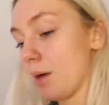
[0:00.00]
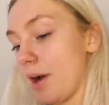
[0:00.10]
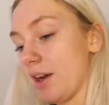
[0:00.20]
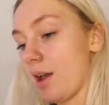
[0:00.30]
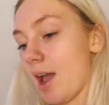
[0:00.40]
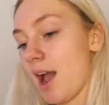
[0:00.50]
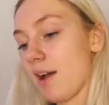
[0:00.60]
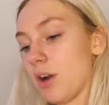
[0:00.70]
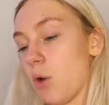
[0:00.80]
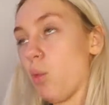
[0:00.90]
in mind, I
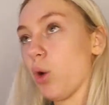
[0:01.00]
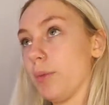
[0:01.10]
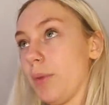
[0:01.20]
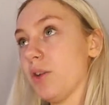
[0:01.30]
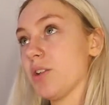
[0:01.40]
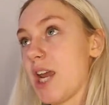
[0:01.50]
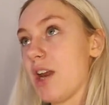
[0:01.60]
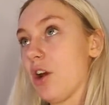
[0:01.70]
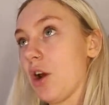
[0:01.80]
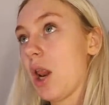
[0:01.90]
have not worn my
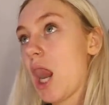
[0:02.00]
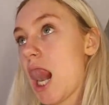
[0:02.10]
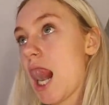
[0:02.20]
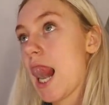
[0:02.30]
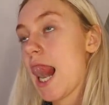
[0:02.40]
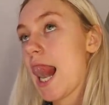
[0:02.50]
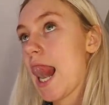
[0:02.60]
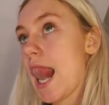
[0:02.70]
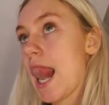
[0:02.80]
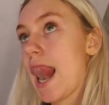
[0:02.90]
retainer
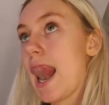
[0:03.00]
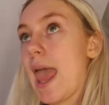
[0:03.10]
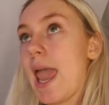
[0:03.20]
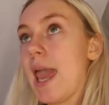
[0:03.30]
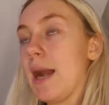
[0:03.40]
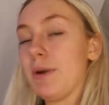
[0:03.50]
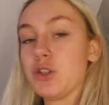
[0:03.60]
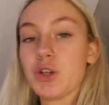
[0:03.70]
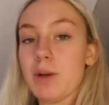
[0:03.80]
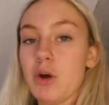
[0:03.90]
in about
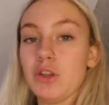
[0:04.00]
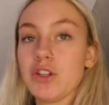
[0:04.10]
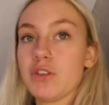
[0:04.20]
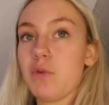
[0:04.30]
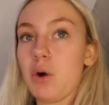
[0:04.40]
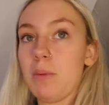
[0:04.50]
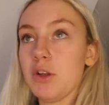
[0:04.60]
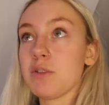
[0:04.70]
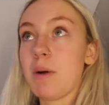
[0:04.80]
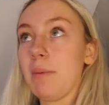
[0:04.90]
3 months, 4
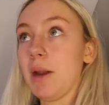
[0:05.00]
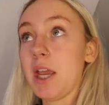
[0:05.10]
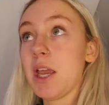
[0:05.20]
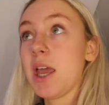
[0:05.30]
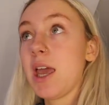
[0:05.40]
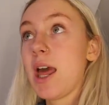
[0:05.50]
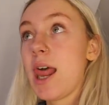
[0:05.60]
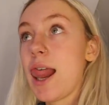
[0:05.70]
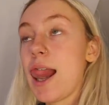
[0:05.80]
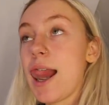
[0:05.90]
months probably.
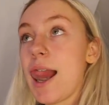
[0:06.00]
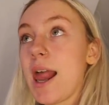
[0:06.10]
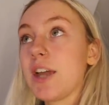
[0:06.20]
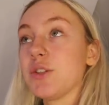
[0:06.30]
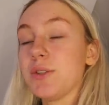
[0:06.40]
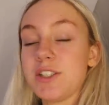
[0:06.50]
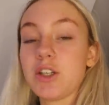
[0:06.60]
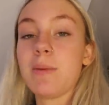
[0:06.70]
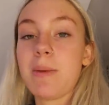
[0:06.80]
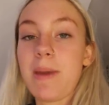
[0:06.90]
So this is
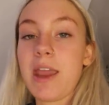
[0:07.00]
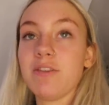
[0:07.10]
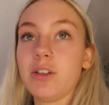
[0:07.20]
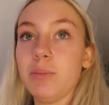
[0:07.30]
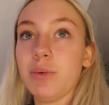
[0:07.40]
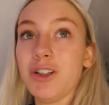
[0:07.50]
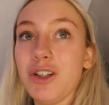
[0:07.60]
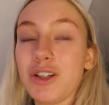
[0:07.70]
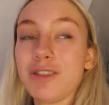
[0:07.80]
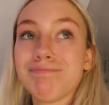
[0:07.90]
gonna be painful, but
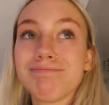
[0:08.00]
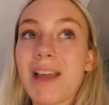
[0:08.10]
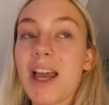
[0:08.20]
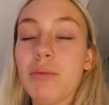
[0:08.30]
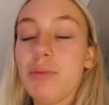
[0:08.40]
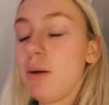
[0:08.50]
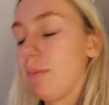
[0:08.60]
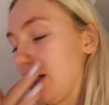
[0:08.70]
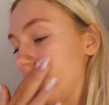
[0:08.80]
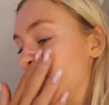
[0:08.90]
look, I want
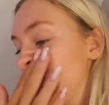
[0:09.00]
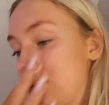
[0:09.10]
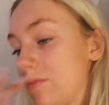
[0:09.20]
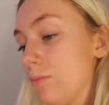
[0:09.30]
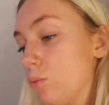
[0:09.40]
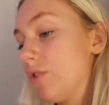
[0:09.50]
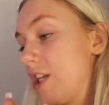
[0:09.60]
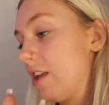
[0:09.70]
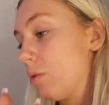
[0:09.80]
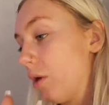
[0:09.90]
my teeth